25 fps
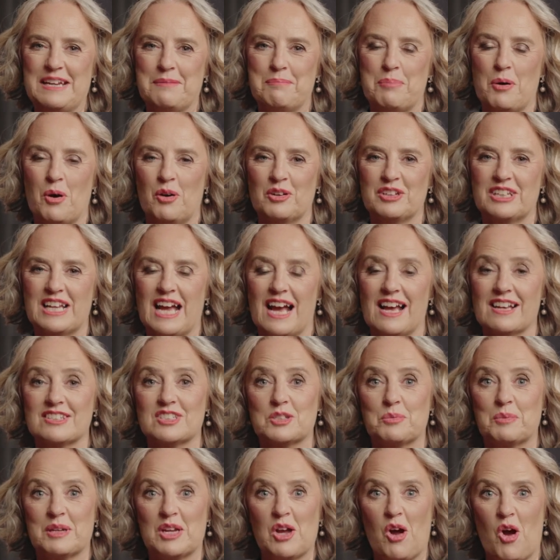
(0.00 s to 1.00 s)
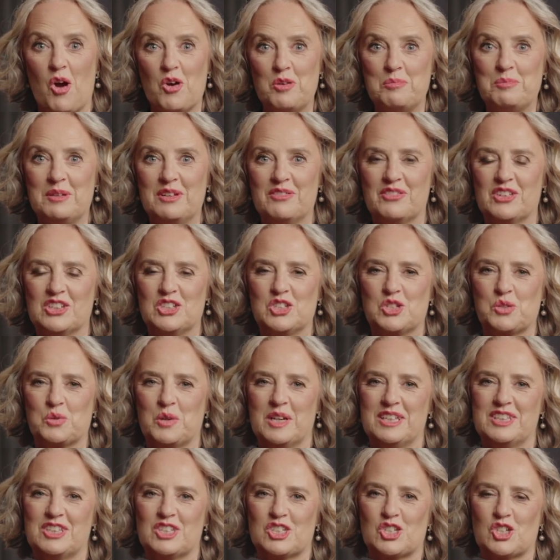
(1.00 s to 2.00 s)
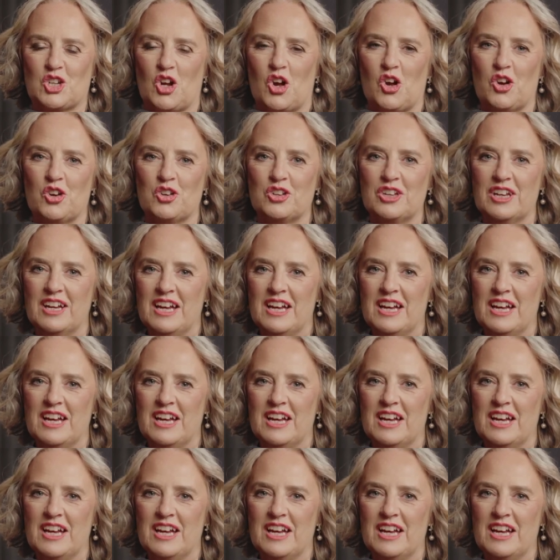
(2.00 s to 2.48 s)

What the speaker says: podcast. We hope you've enjoyed the show.